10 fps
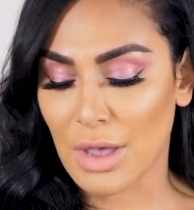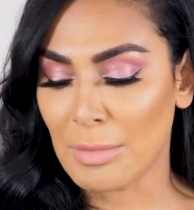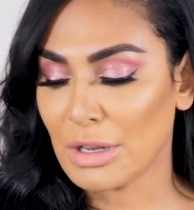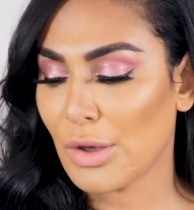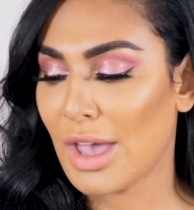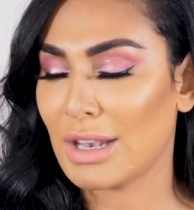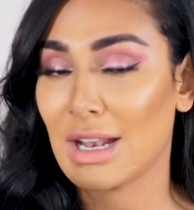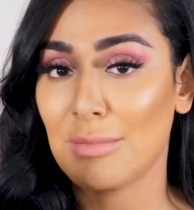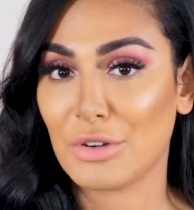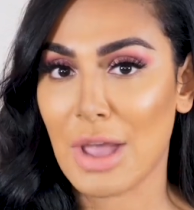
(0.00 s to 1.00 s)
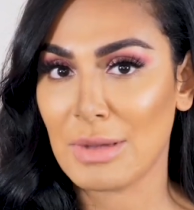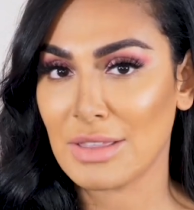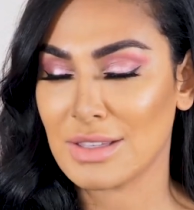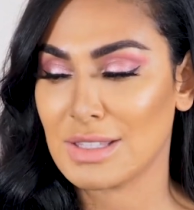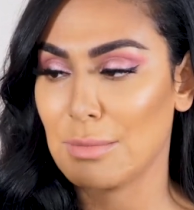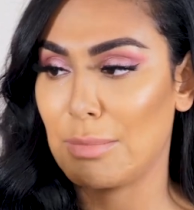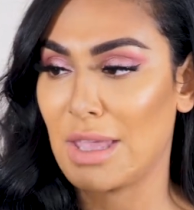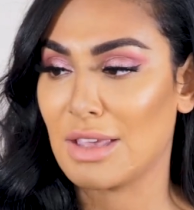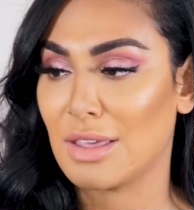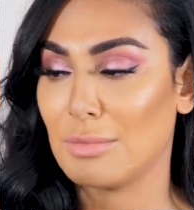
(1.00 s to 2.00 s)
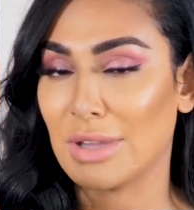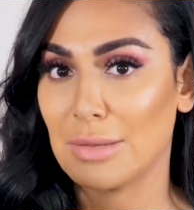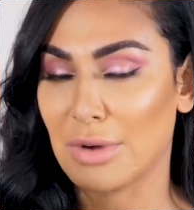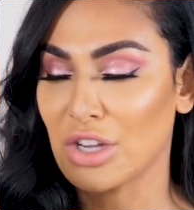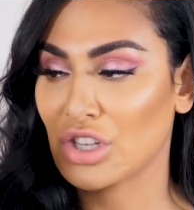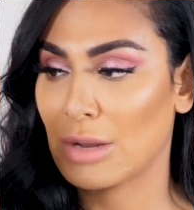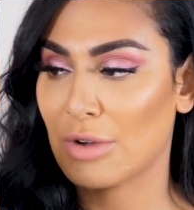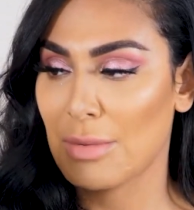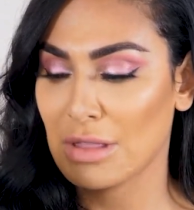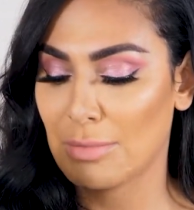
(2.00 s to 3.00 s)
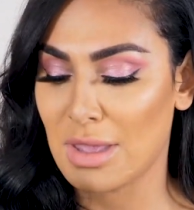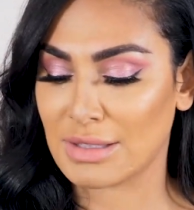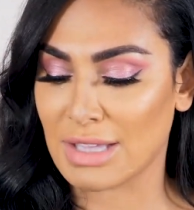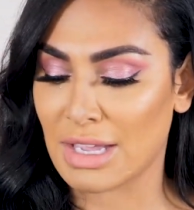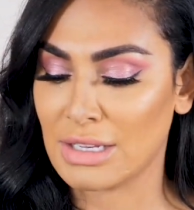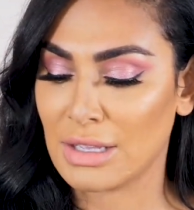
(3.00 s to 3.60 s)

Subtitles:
I'm going to go ahead and I'm grabbing this Bake and Blend brush, and I'm grabbing the bake side,